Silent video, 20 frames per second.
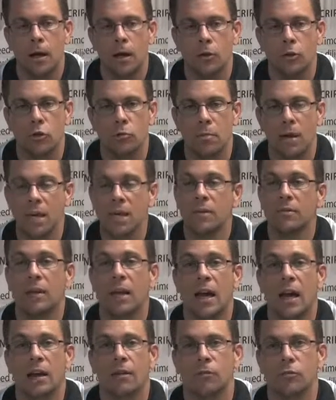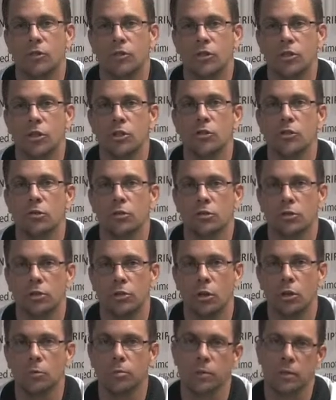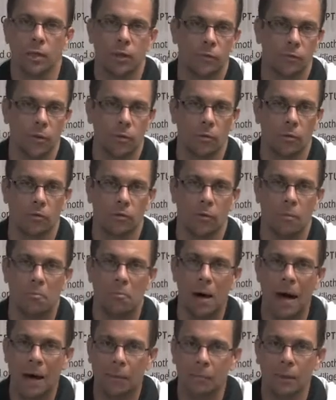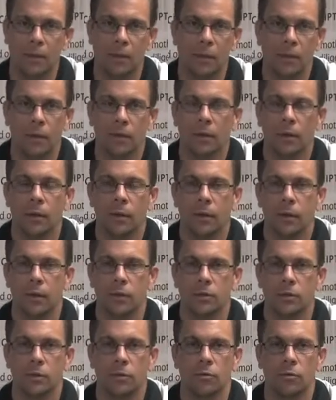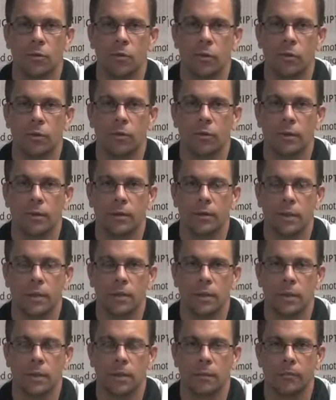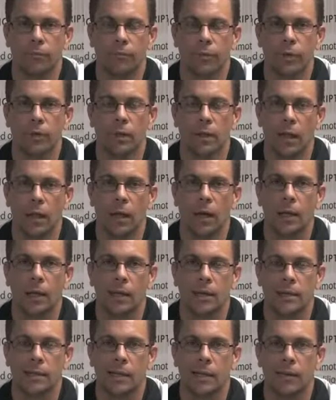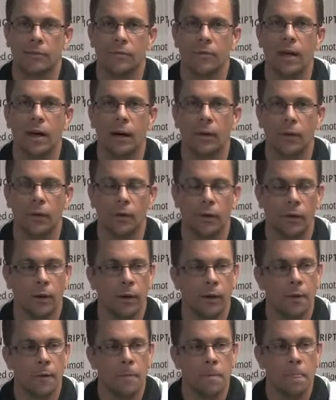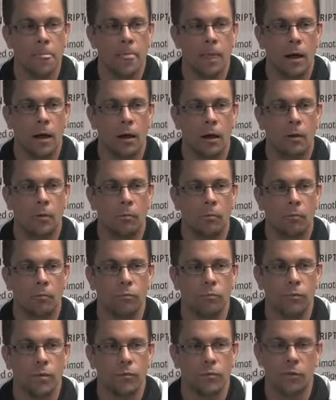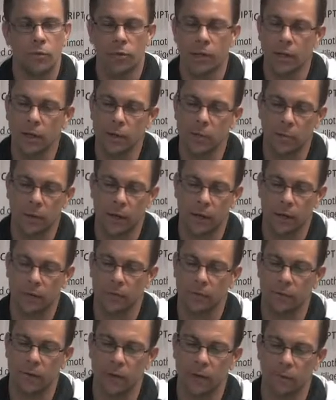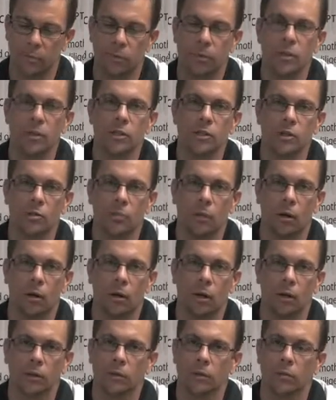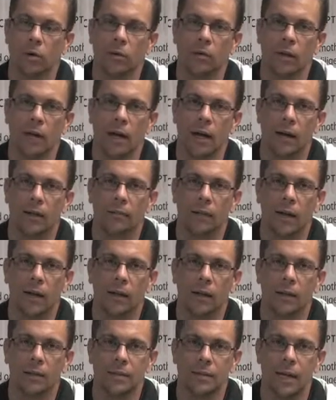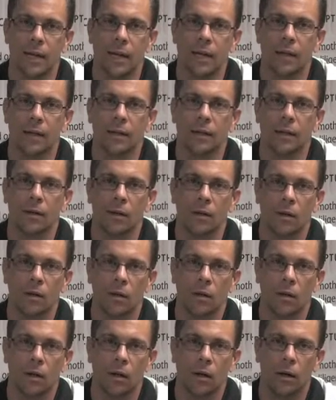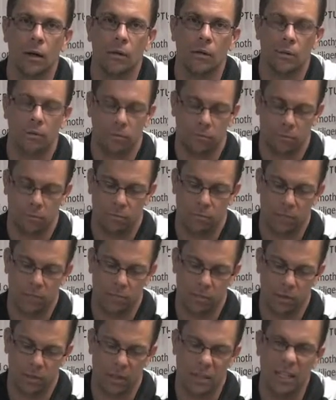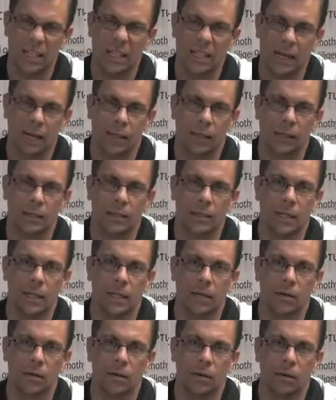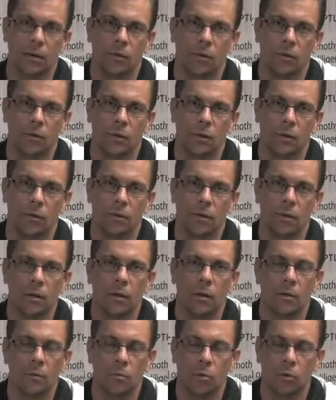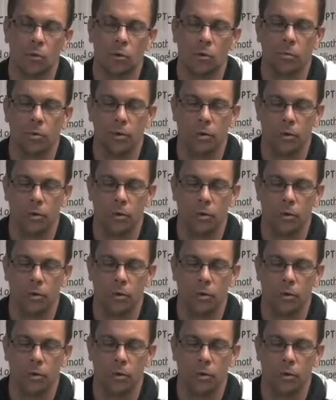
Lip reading: you may even have residual soaps left over from mopping and so forth that the client has left down there. If you think about it, you've got a pretty small, like a 12.5 gallon tank or a 10-gallon tank on the portable